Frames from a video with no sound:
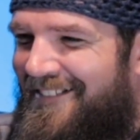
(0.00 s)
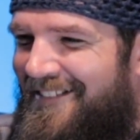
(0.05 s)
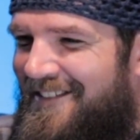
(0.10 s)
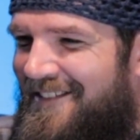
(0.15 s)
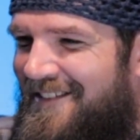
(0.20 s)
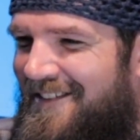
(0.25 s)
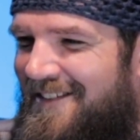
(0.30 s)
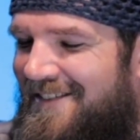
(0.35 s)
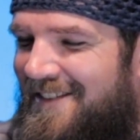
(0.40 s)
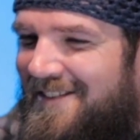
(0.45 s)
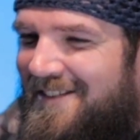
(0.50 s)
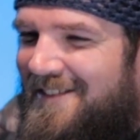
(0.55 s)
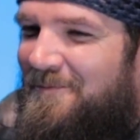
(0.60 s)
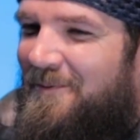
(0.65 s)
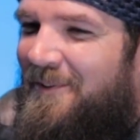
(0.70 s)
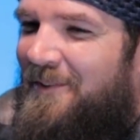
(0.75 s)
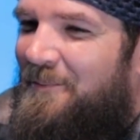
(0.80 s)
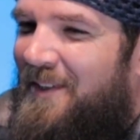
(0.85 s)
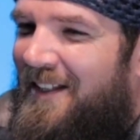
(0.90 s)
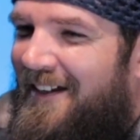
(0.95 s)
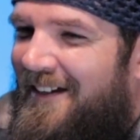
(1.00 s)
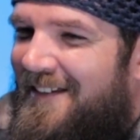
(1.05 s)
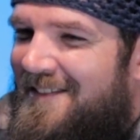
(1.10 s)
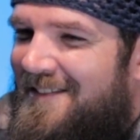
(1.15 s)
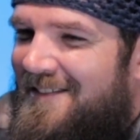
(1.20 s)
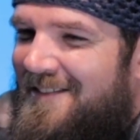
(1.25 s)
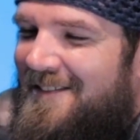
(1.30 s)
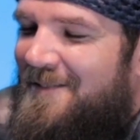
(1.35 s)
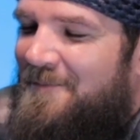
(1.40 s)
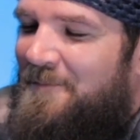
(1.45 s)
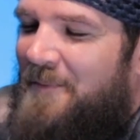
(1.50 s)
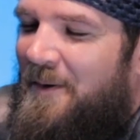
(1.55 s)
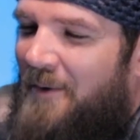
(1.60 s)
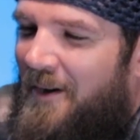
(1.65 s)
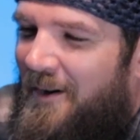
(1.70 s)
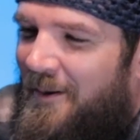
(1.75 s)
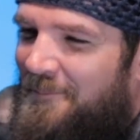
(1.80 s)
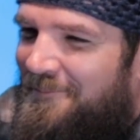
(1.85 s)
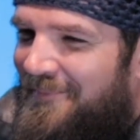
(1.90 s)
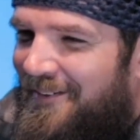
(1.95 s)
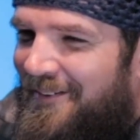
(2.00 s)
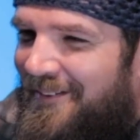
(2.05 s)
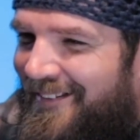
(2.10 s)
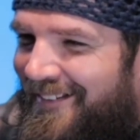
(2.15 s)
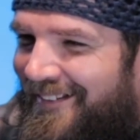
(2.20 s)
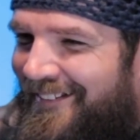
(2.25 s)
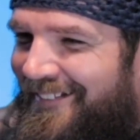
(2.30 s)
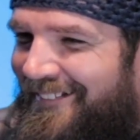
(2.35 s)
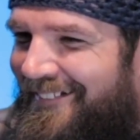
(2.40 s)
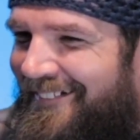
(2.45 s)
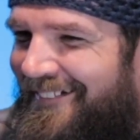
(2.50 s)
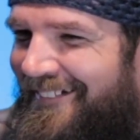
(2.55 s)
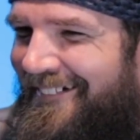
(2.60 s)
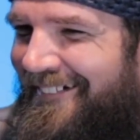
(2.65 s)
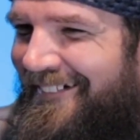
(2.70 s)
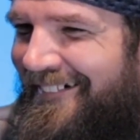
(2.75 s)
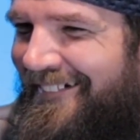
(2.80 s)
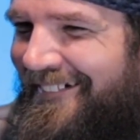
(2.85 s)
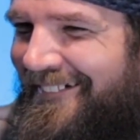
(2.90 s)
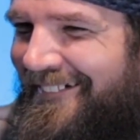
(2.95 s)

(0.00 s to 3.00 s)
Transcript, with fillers: because I just want to be nice. It's my mom. That's